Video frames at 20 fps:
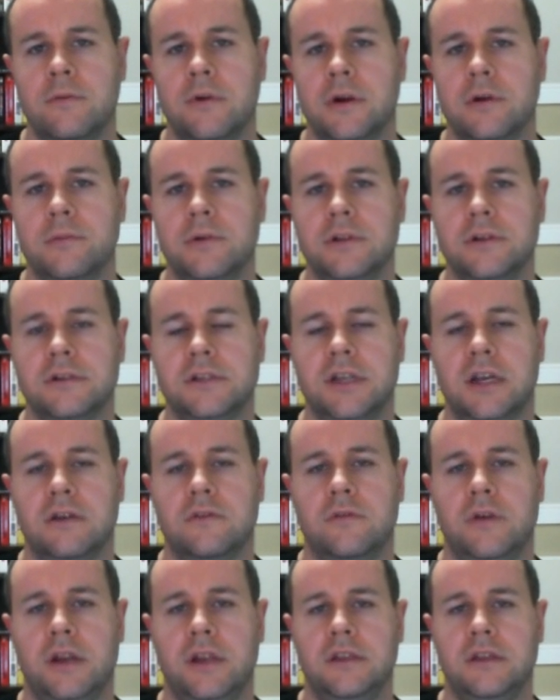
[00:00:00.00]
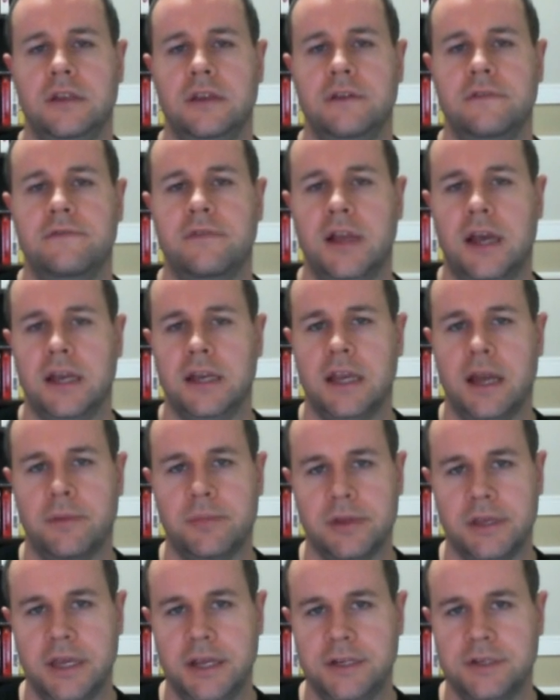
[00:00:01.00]
where we looked at creating the flag
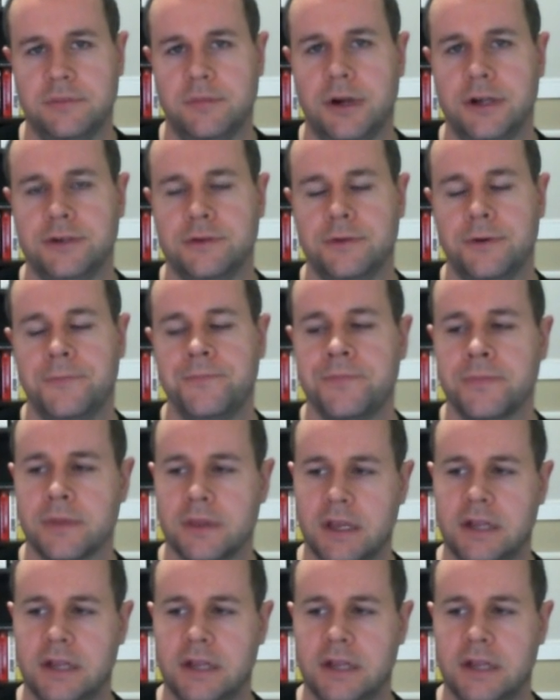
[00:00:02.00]
application module.